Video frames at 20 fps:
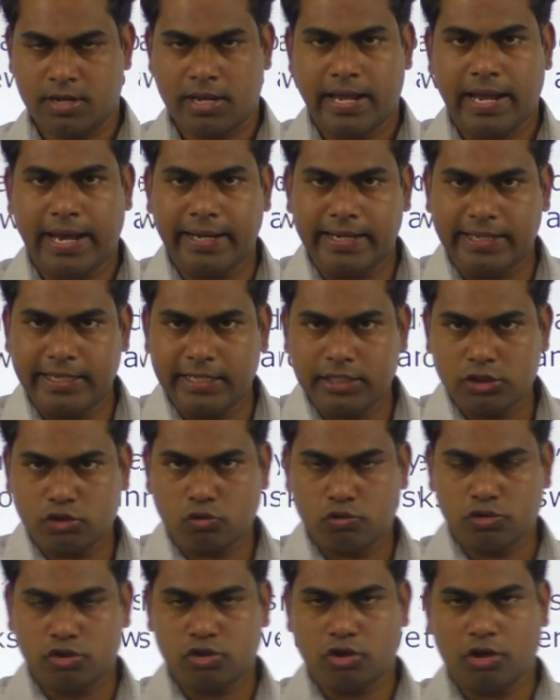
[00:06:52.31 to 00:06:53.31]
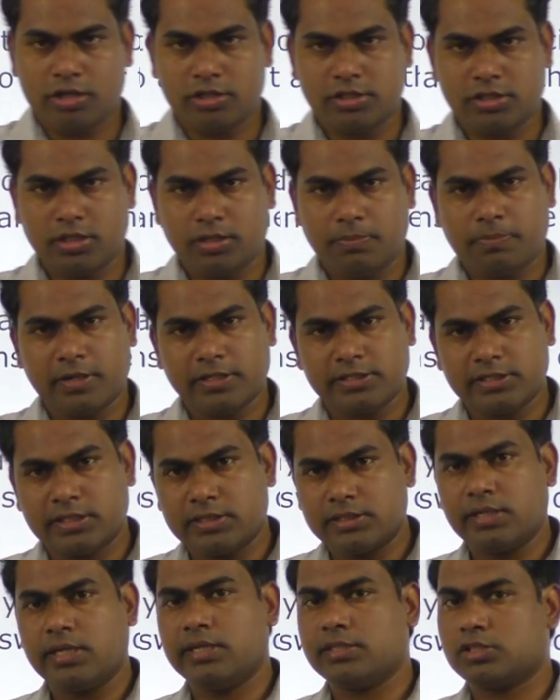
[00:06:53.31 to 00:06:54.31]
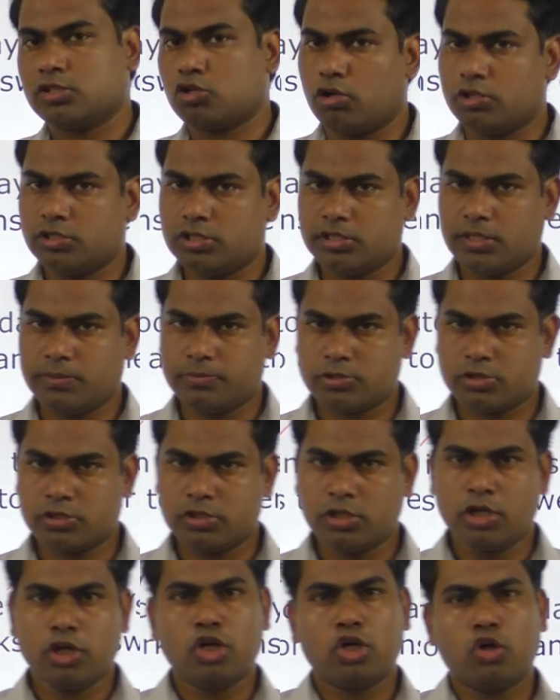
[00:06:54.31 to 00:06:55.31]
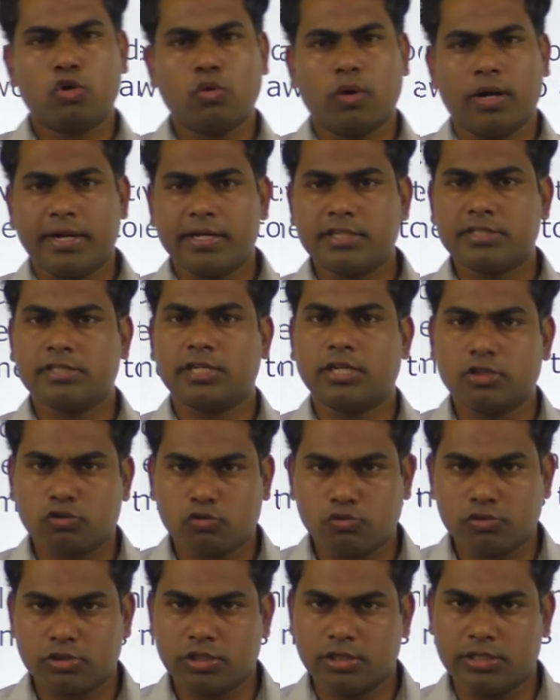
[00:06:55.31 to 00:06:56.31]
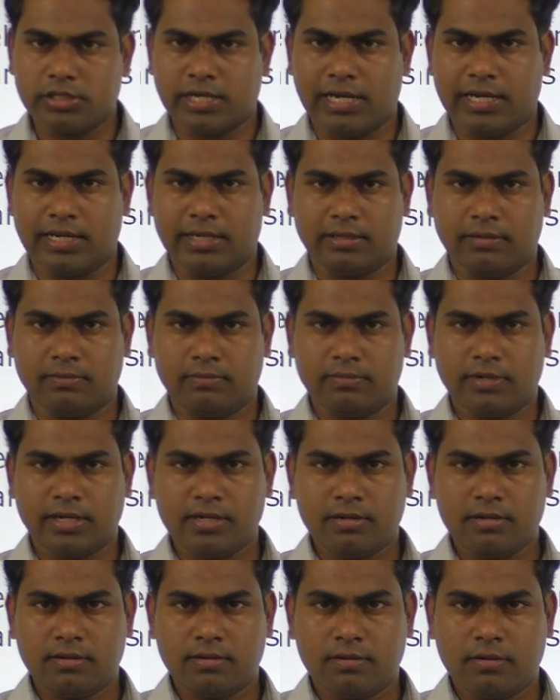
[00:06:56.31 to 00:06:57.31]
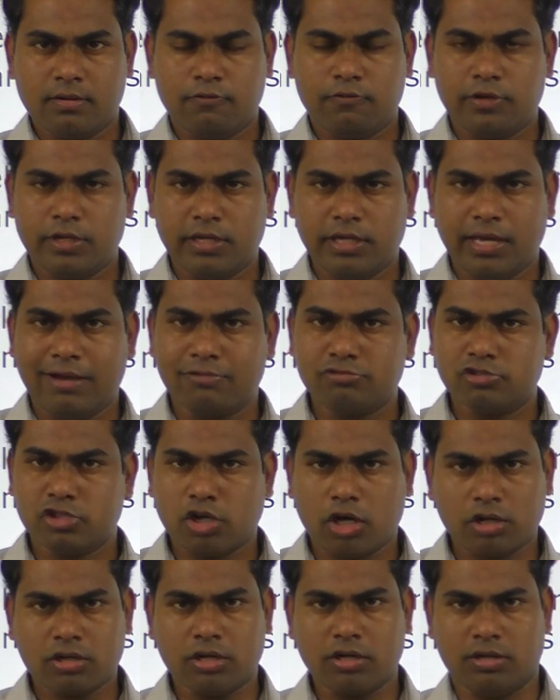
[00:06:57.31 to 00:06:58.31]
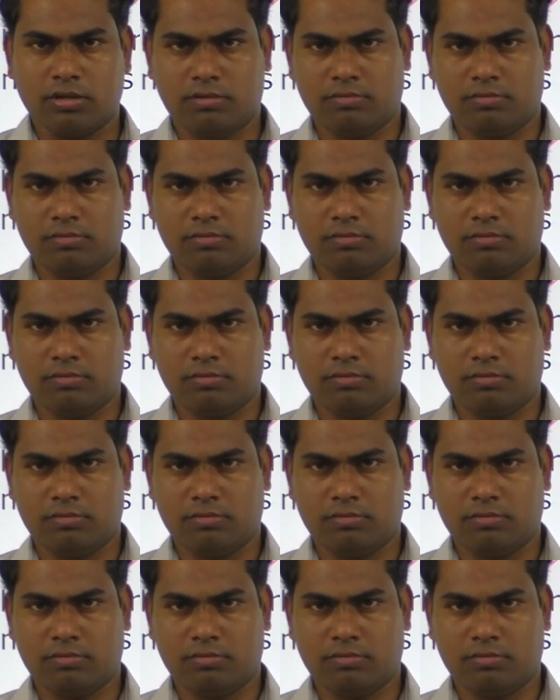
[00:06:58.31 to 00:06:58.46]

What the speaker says: And each sociology presents his concepts to understand social reality, right? We have jargon.